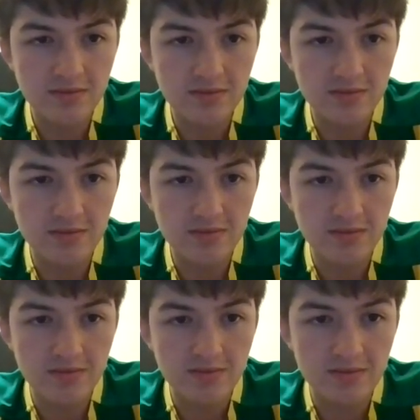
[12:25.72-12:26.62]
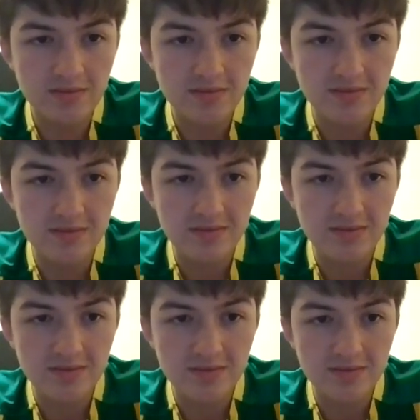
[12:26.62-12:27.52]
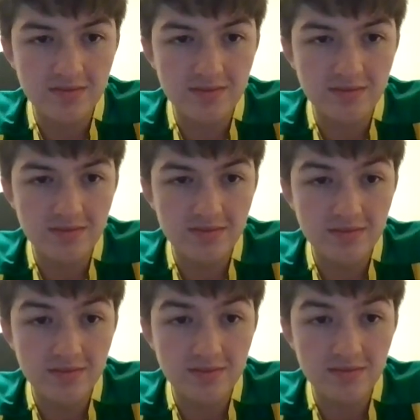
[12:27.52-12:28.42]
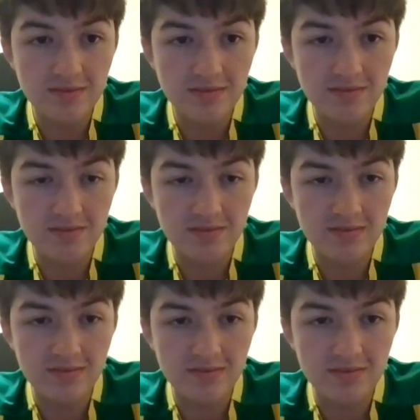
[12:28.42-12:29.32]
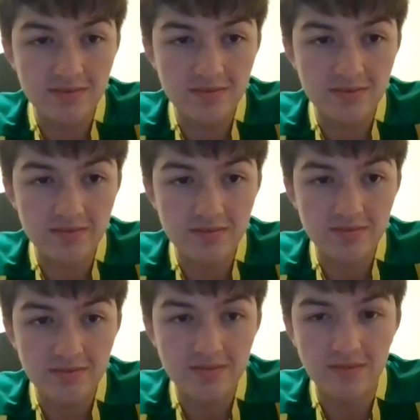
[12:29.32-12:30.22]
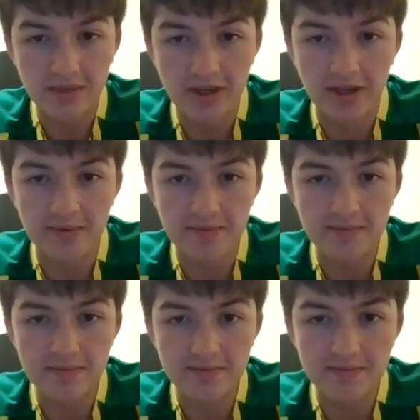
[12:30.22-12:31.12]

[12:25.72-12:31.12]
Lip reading: (not speaking)